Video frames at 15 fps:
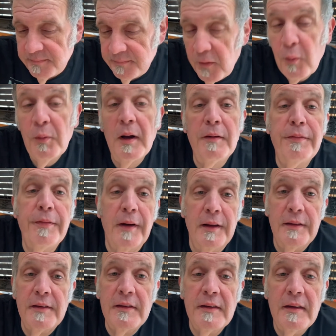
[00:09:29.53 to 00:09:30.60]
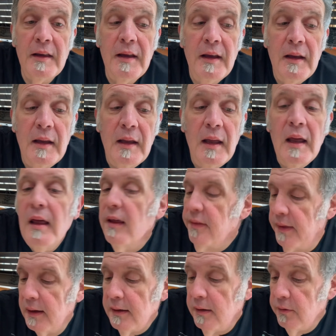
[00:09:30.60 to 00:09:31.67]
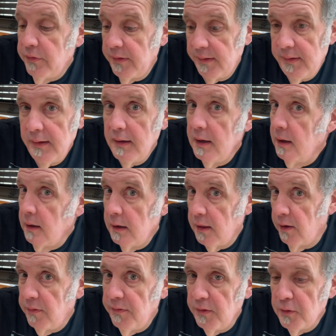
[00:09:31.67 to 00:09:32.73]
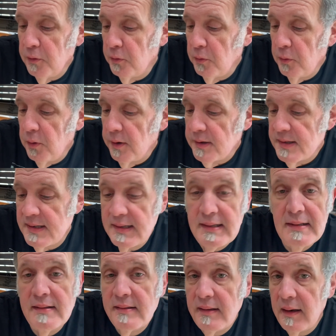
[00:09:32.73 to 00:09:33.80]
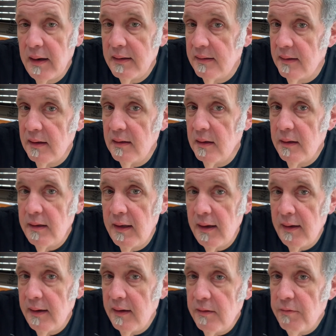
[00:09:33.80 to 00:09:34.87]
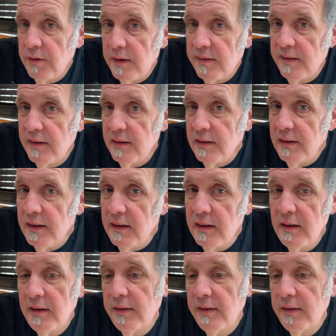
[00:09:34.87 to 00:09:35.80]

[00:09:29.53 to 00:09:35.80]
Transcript: Well, friends, thank you for seeing the few seeds that I did get in recently.